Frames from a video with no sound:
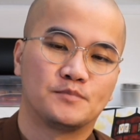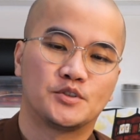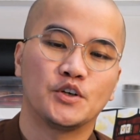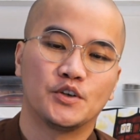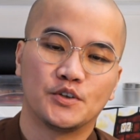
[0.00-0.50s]

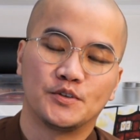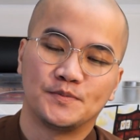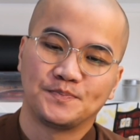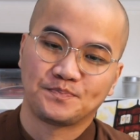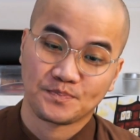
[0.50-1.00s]
So
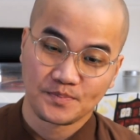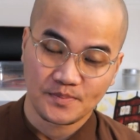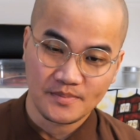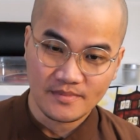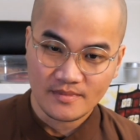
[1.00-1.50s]

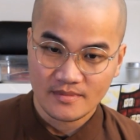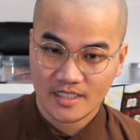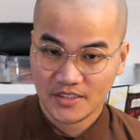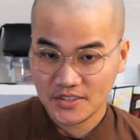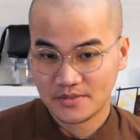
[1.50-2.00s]

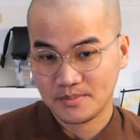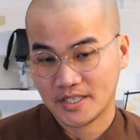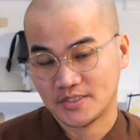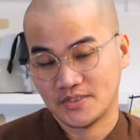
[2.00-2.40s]
because